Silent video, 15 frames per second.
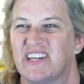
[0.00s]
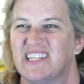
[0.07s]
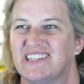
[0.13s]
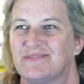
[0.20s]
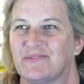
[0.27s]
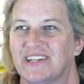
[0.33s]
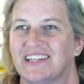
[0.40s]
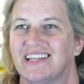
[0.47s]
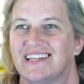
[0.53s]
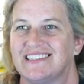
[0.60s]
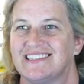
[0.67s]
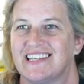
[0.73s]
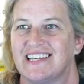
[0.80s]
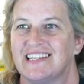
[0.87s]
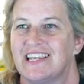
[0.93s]
I didn't
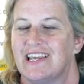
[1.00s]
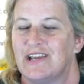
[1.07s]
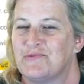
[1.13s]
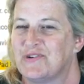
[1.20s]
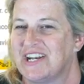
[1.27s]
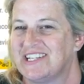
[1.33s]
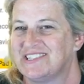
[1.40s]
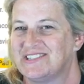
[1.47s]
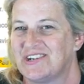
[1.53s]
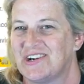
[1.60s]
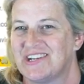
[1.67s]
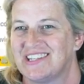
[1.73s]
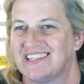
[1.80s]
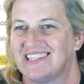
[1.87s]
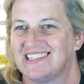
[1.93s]
realize that when I
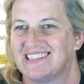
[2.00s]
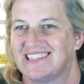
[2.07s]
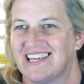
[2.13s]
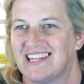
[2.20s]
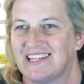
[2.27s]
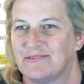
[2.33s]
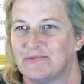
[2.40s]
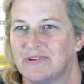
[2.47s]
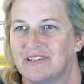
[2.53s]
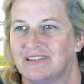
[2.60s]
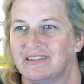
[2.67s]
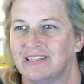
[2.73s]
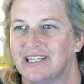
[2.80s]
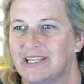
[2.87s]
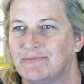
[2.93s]
started this that it
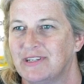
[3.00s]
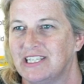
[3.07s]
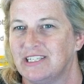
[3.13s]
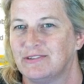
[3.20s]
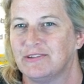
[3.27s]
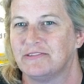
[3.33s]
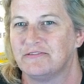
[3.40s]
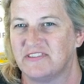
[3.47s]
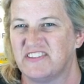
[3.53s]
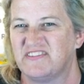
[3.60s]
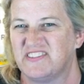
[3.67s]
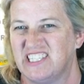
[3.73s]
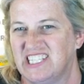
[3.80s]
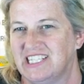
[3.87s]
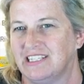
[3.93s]
would limit you to
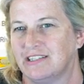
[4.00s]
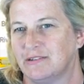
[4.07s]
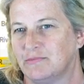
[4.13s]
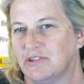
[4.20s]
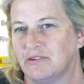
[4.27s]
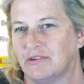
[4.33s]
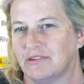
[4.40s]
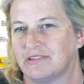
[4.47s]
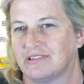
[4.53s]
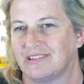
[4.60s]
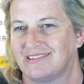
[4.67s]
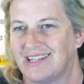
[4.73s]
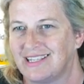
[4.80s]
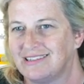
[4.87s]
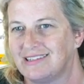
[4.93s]
15 computers
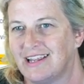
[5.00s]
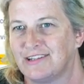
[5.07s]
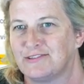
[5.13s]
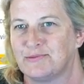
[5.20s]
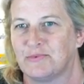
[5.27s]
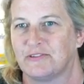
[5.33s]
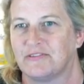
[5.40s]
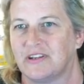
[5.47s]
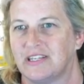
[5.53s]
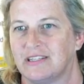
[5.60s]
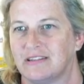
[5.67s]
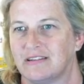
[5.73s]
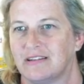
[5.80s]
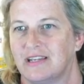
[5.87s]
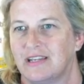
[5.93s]
because that's not super fun
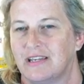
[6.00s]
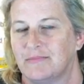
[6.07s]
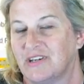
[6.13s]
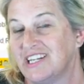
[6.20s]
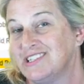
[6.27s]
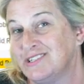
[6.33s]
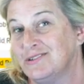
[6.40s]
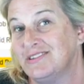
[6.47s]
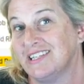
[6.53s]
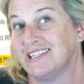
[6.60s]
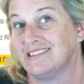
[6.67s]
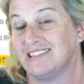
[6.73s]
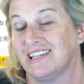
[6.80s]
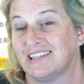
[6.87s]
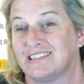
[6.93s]
either. But I do
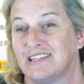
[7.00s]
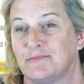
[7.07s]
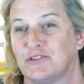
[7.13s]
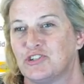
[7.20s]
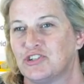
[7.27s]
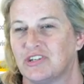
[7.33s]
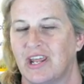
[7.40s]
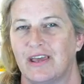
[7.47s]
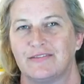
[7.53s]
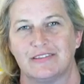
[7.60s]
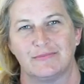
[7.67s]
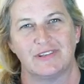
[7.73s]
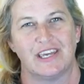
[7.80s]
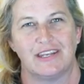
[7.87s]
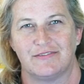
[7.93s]
think ZXW should have
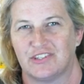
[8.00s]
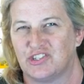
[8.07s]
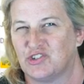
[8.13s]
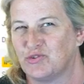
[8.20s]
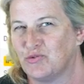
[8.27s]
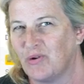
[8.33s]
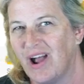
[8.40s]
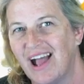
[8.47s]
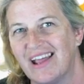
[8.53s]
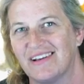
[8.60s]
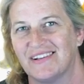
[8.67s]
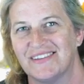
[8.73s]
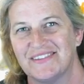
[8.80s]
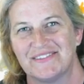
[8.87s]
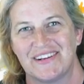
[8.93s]
some kind of a
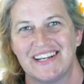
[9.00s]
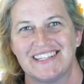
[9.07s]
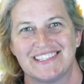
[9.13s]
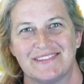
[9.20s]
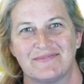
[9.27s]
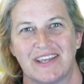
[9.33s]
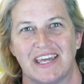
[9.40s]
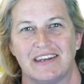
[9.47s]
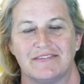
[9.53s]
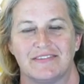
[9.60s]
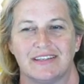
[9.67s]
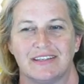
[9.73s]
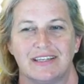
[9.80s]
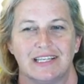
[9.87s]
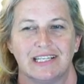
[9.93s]
trial, right? Some kind of
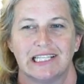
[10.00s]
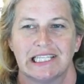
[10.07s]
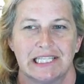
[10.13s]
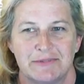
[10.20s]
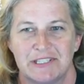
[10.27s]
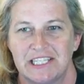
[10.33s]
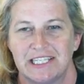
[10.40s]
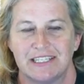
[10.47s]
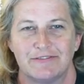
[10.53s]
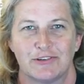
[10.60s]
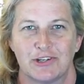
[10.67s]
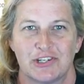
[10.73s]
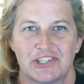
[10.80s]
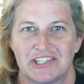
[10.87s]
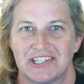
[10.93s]
a limited
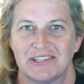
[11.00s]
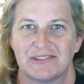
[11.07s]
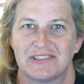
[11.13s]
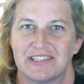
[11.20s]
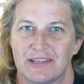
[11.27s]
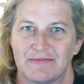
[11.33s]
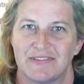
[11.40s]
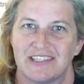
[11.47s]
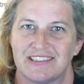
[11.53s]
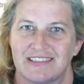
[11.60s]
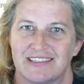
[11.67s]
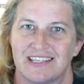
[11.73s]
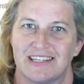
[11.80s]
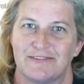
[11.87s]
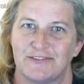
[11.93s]
version or something
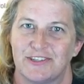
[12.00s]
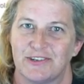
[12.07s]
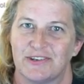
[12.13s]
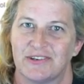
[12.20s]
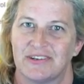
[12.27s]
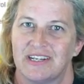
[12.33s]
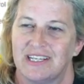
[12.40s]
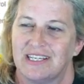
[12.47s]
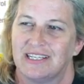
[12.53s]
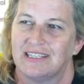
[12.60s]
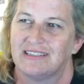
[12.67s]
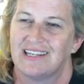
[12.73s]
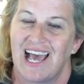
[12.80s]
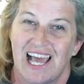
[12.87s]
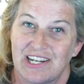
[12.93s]
so that if you're
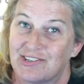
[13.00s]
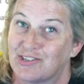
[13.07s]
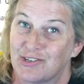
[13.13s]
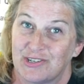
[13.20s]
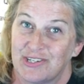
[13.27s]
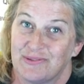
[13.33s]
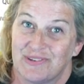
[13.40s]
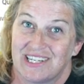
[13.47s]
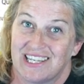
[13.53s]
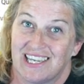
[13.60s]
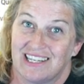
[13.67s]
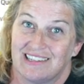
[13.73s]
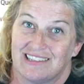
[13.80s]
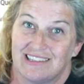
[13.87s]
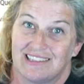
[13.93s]
not sure you want to
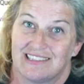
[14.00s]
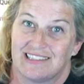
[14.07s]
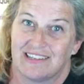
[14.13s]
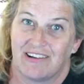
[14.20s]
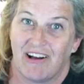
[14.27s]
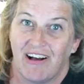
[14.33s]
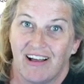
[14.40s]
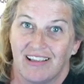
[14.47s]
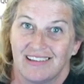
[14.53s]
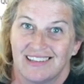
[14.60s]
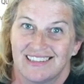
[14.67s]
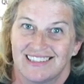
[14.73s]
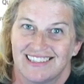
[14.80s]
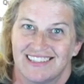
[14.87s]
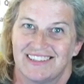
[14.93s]
get into this at
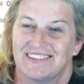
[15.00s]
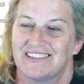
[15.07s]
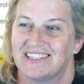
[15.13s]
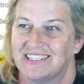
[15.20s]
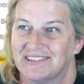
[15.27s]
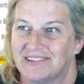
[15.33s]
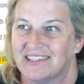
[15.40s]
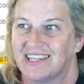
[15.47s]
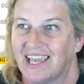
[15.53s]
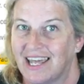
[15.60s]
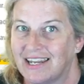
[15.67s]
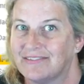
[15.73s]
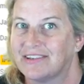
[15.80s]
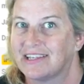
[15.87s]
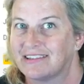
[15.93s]
all, you know, that you can
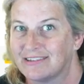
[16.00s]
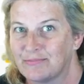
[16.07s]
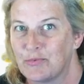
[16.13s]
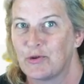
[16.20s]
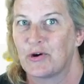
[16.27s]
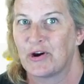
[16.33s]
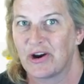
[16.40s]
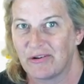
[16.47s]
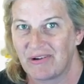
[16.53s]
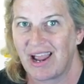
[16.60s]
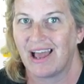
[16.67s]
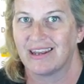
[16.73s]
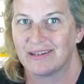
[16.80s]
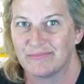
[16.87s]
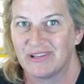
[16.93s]
kind of explore
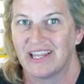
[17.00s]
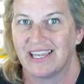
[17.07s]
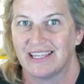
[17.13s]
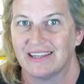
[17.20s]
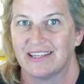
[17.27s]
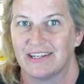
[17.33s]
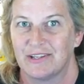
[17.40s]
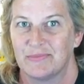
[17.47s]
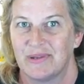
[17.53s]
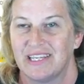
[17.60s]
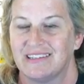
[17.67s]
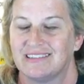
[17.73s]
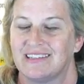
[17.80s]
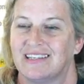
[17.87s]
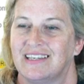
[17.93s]
around and play a little
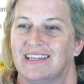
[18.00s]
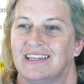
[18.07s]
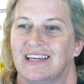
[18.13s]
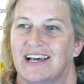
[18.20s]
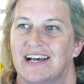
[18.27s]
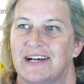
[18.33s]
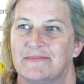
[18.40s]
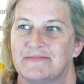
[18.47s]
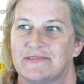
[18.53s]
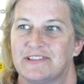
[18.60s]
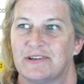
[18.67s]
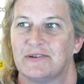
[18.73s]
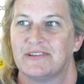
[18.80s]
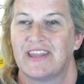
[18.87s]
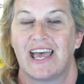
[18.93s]
bit. Um,
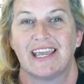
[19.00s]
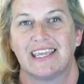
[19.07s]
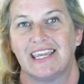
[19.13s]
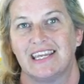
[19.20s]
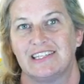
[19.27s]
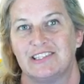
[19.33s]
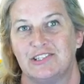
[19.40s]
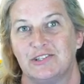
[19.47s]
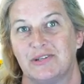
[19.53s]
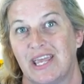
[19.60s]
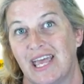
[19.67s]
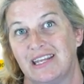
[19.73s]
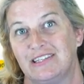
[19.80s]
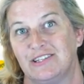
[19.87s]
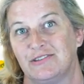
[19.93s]
so in that case, you
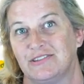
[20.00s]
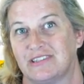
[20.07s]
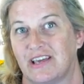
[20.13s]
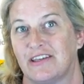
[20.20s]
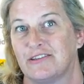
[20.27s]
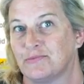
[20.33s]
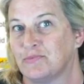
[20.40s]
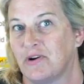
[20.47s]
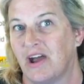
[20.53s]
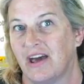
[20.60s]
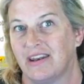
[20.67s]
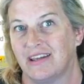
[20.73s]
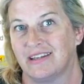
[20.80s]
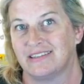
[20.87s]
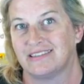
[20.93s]
can use other
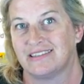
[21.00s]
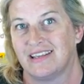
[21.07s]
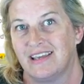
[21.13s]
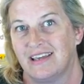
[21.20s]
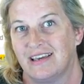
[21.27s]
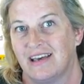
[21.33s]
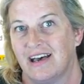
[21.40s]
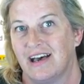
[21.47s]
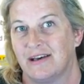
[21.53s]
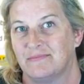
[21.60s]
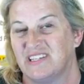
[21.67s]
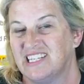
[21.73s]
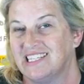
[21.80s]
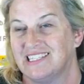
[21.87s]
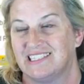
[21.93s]
products.
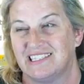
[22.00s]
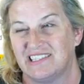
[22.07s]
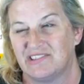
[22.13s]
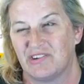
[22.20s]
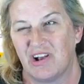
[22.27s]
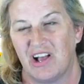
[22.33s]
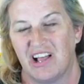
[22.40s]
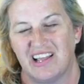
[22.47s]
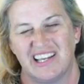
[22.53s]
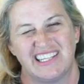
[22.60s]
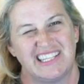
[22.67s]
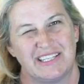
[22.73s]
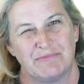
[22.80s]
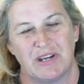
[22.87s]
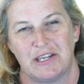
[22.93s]
Um, Easy Draw, I
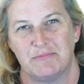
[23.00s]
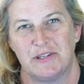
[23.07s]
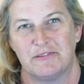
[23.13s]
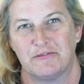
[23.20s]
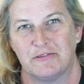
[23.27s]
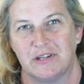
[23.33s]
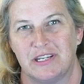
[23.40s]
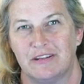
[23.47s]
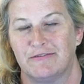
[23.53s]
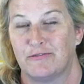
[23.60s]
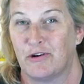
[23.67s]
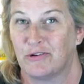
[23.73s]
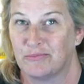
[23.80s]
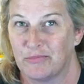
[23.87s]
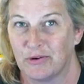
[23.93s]
think, might be free.
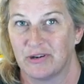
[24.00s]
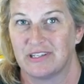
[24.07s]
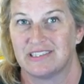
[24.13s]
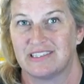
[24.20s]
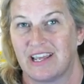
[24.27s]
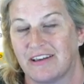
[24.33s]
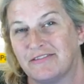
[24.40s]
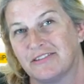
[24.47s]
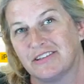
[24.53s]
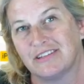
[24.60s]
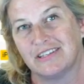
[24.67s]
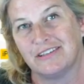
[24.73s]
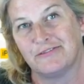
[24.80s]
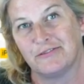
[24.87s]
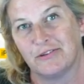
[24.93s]
Phone board's
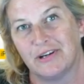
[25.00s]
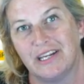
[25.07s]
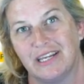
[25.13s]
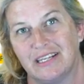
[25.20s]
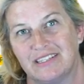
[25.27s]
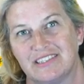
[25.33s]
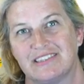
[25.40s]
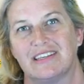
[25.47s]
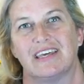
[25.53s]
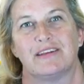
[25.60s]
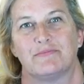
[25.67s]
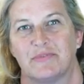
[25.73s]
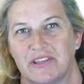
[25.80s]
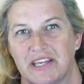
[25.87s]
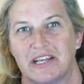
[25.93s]
definitely free, and just kind
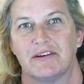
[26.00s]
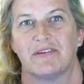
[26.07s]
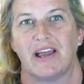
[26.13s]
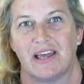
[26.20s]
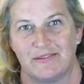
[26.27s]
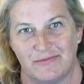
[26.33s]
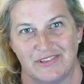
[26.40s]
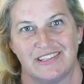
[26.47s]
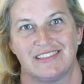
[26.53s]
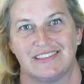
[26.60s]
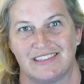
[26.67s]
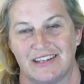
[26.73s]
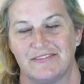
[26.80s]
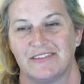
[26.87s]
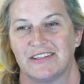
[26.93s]
of play around with this
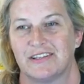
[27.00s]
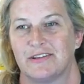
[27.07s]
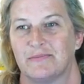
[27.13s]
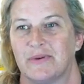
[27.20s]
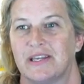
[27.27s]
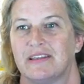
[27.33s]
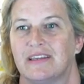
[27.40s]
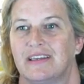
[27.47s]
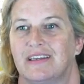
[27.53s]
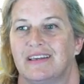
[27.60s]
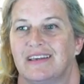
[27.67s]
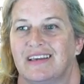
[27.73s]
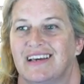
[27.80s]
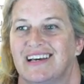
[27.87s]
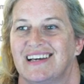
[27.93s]
stuff a little bit.
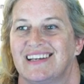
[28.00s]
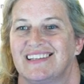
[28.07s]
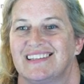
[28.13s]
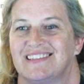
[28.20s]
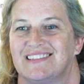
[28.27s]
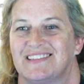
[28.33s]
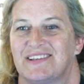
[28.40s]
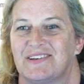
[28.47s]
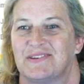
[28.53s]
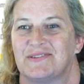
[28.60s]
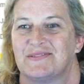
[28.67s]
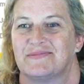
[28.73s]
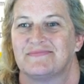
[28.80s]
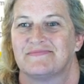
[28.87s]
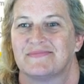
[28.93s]
Uh,
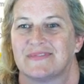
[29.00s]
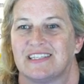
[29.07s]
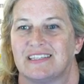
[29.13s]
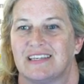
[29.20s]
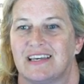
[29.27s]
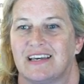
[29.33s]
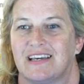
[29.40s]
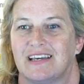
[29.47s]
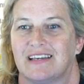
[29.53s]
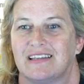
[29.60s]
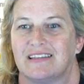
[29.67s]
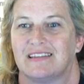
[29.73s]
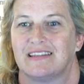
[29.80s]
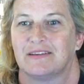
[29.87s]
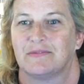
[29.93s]
so
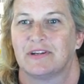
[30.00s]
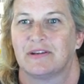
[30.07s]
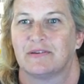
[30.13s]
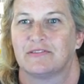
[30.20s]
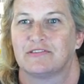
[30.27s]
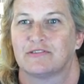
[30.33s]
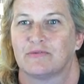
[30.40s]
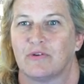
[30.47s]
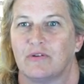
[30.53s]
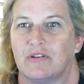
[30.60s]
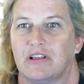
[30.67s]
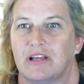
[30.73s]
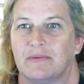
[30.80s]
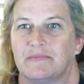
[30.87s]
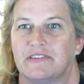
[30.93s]
uh, there we go.
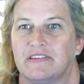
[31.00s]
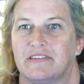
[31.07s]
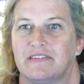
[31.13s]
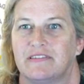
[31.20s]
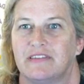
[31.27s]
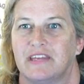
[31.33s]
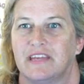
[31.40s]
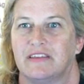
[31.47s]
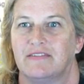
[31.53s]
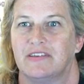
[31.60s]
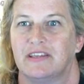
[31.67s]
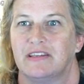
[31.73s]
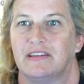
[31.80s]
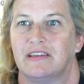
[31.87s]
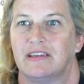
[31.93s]
Scroll up says
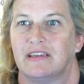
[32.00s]
David.